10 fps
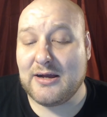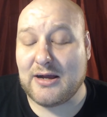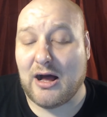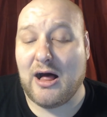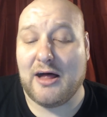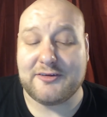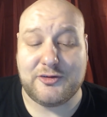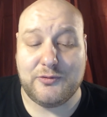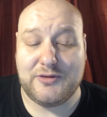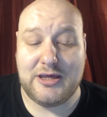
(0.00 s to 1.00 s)
call
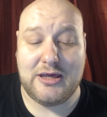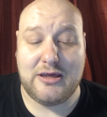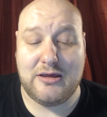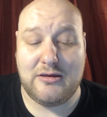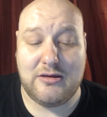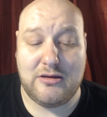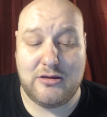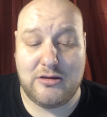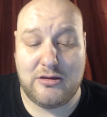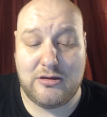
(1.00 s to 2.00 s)
to
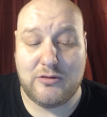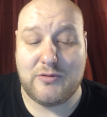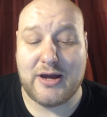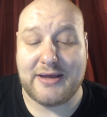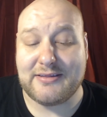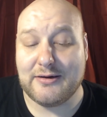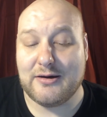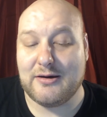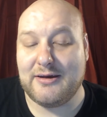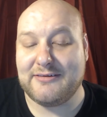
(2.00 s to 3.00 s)
unite
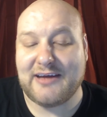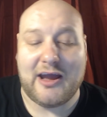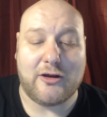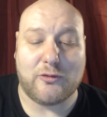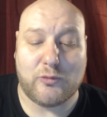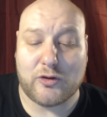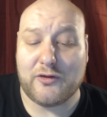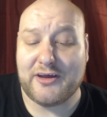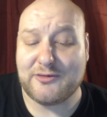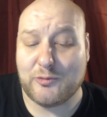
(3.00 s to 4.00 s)
the entire
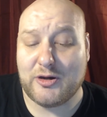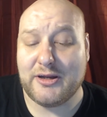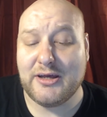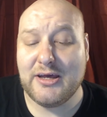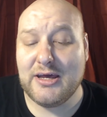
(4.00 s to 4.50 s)
world as one